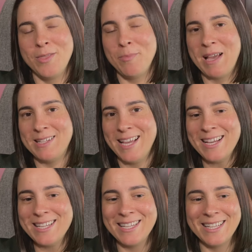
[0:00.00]

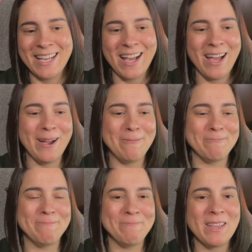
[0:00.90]
Patek. I
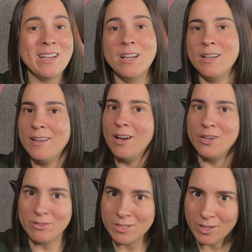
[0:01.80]

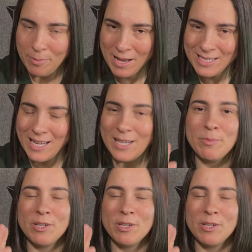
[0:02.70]
know it's not a Patek,